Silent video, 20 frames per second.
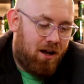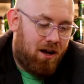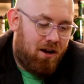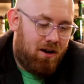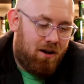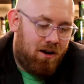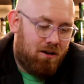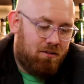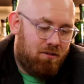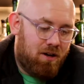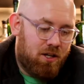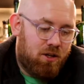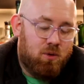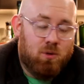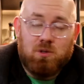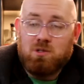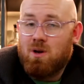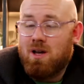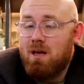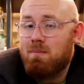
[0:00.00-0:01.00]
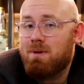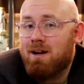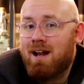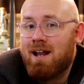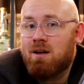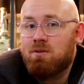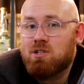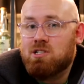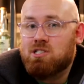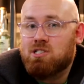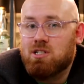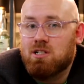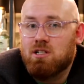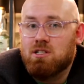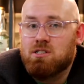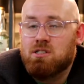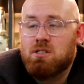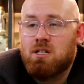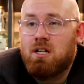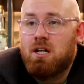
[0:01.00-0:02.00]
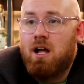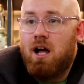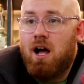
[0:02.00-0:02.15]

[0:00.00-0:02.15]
Oh, really cool. So Ian McLeod Distillers,